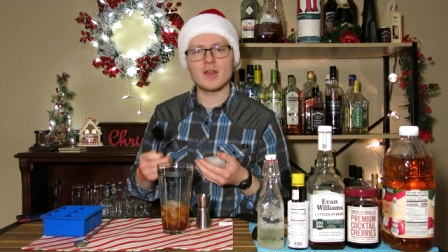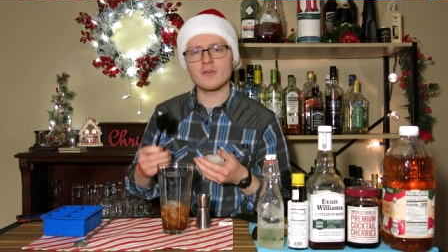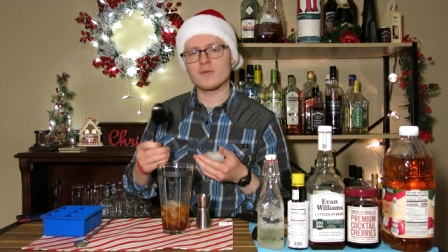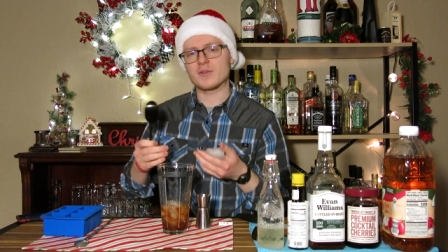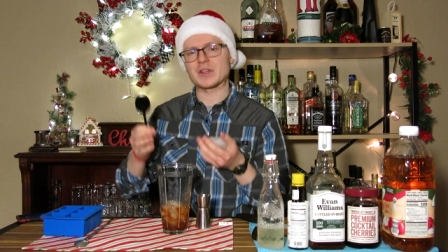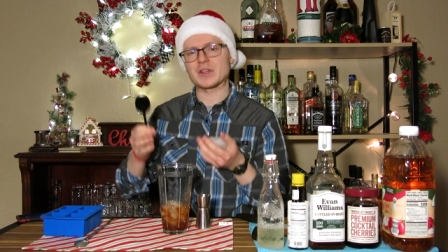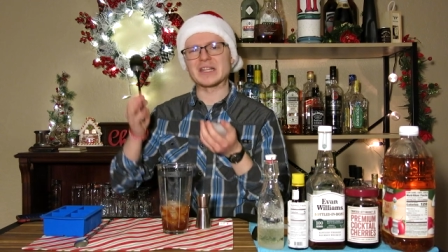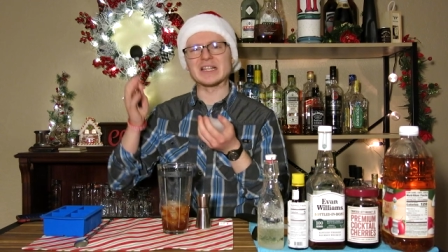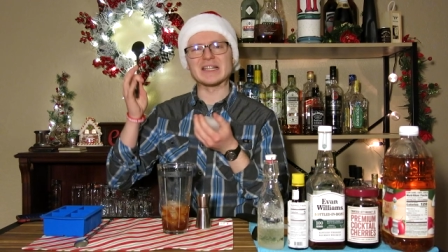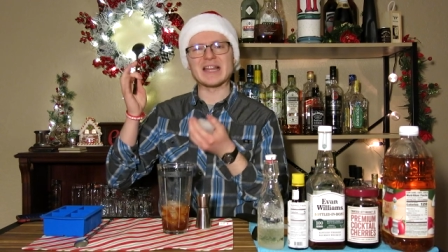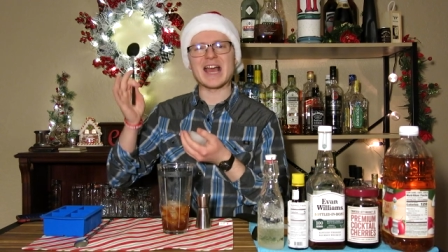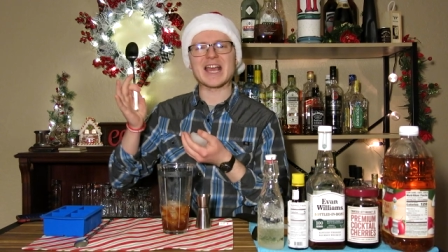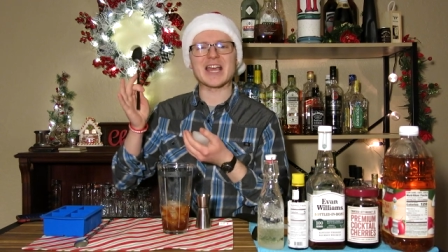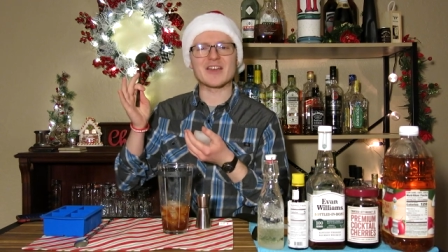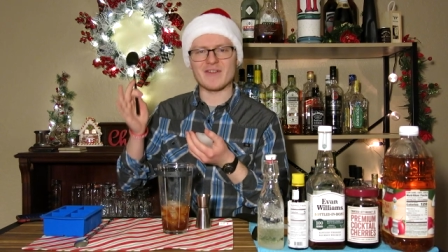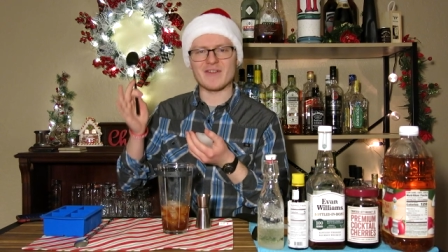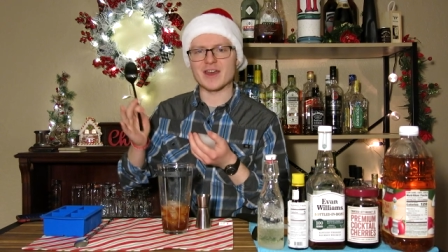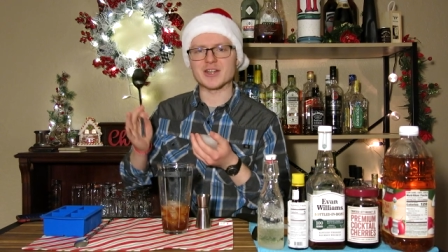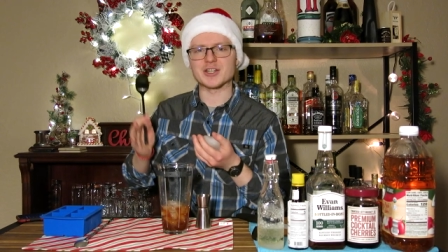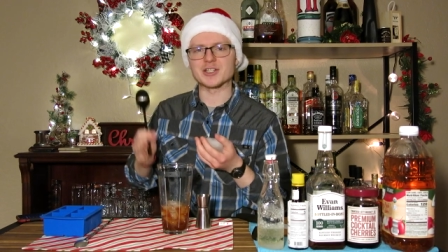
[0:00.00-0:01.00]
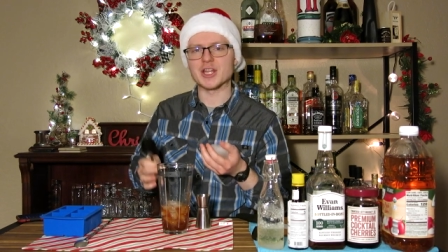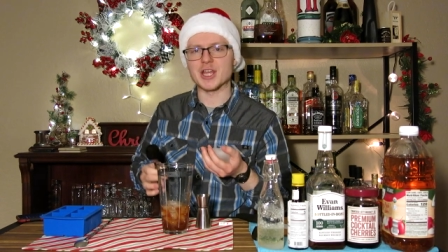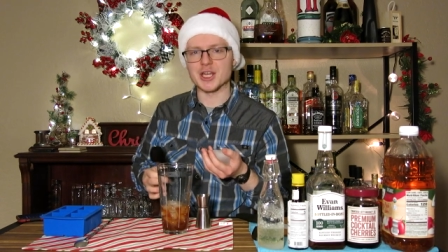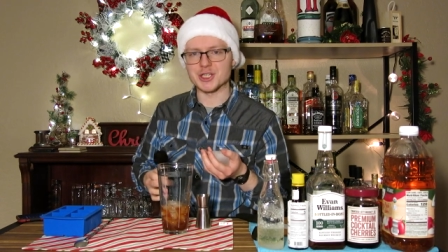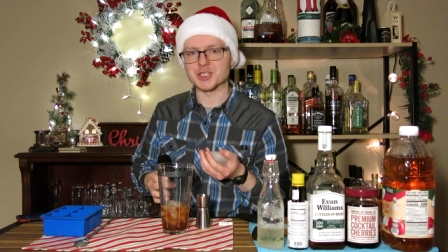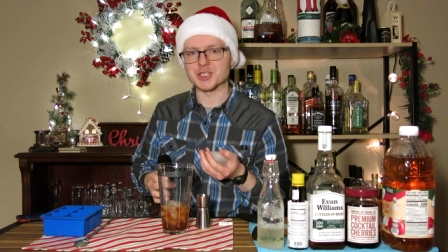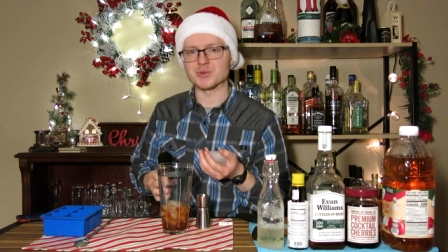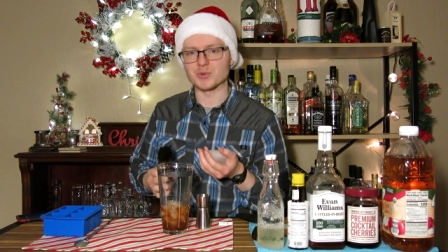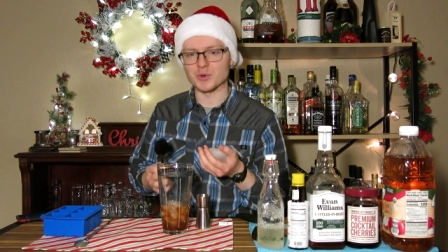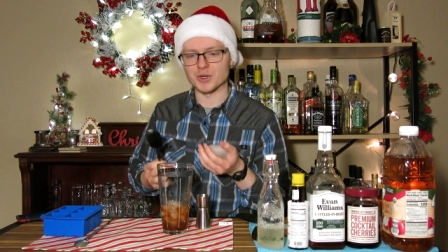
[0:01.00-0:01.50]
for the lack of
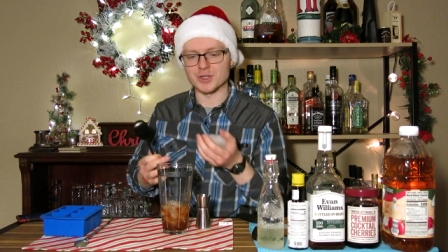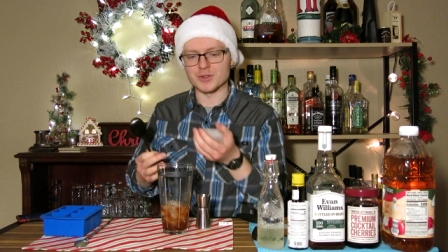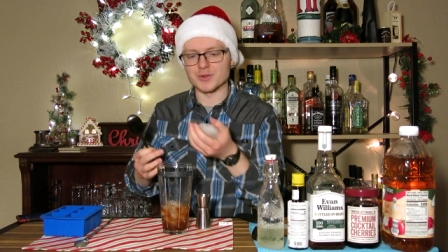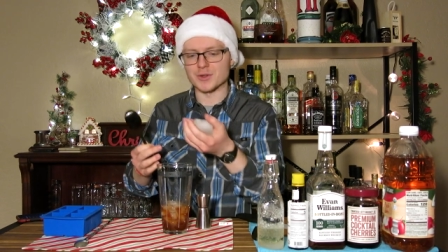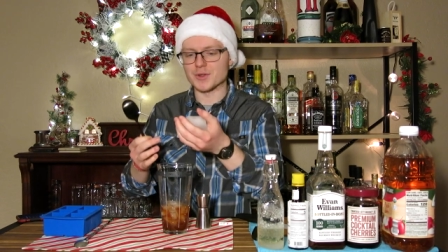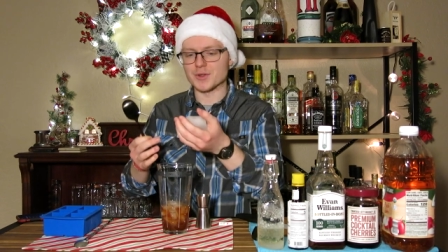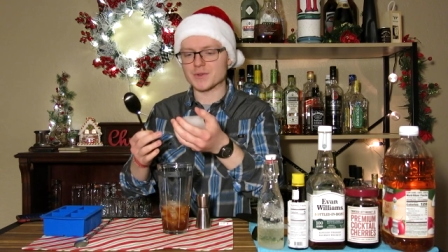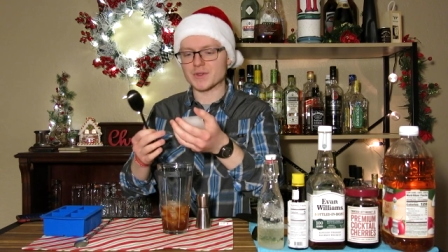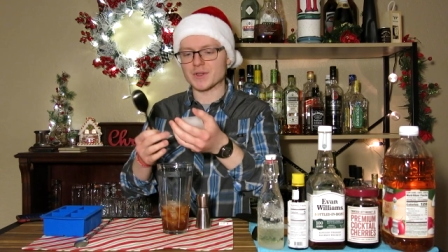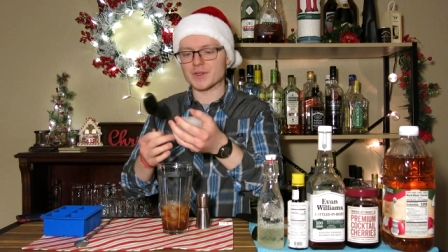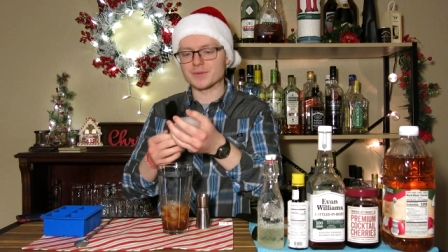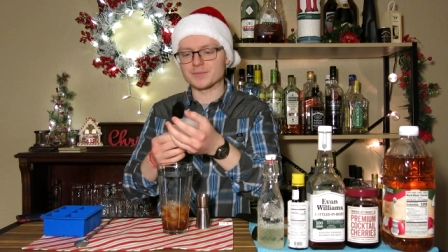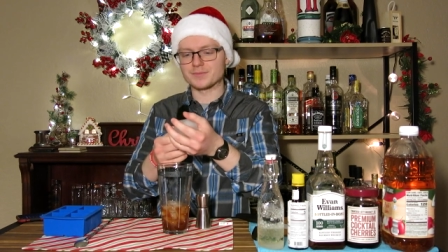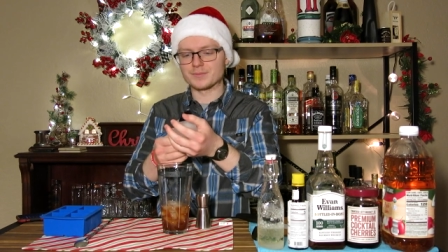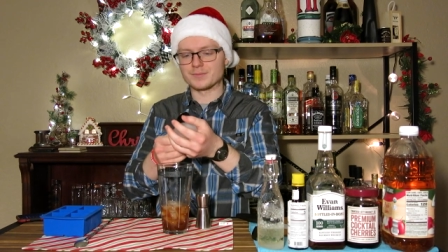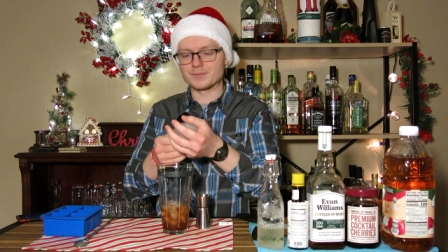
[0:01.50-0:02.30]
agitation we're introducing.